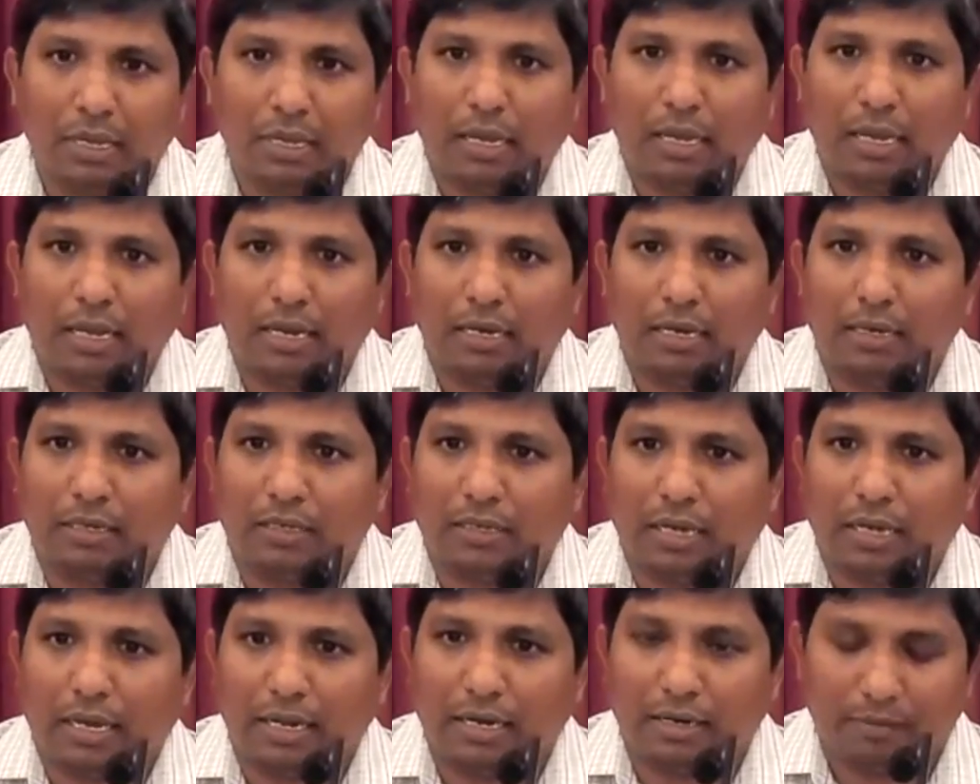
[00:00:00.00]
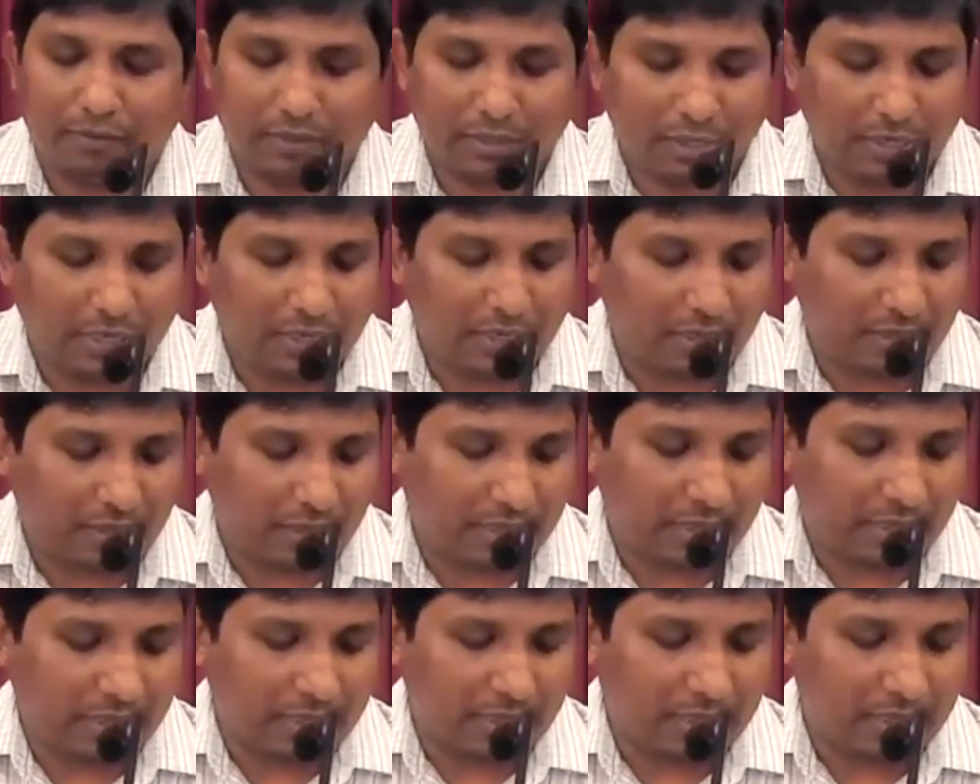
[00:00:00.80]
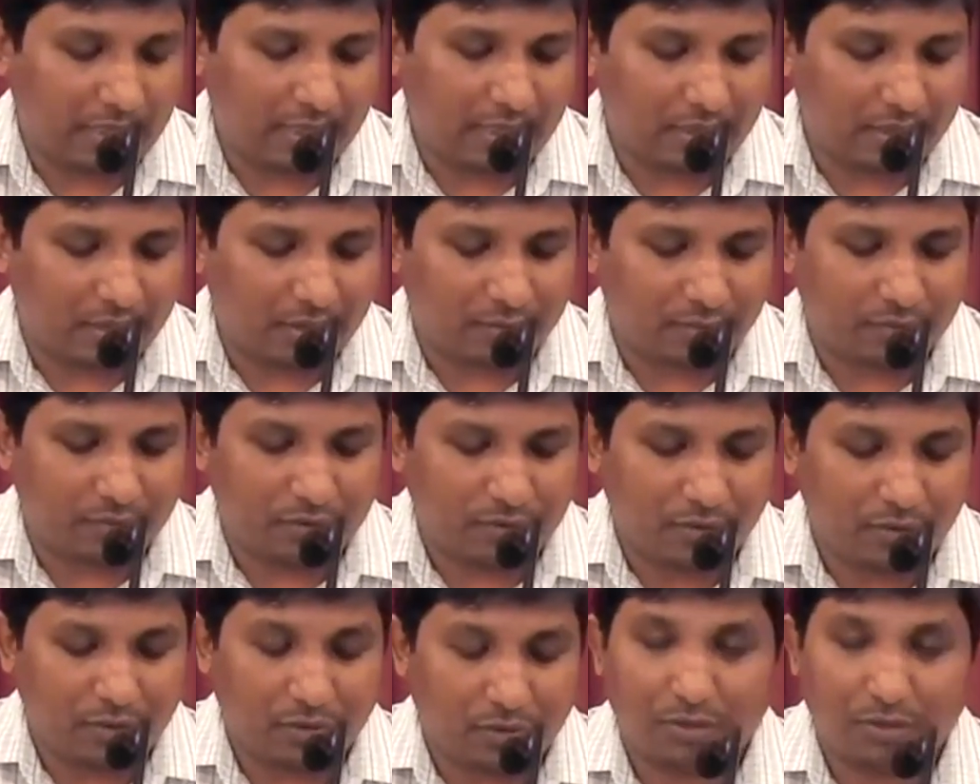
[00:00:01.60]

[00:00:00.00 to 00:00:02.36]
And uh, I never got regretted of